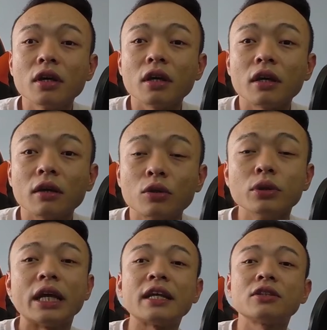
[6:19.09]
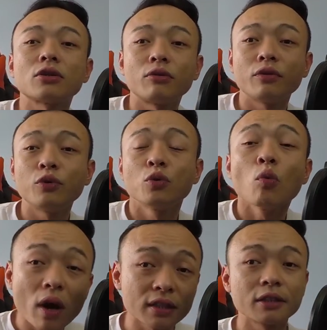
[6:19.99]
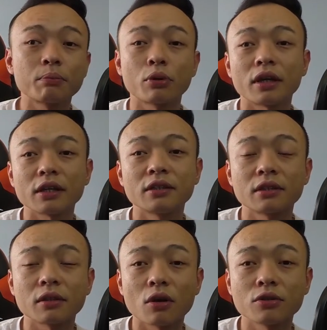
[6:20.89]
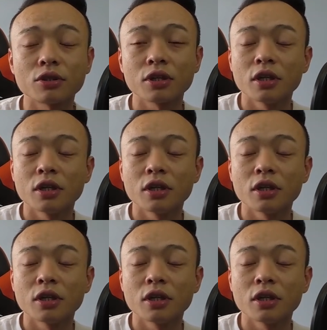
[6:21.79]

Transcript: a good hands-on review once the product is launched.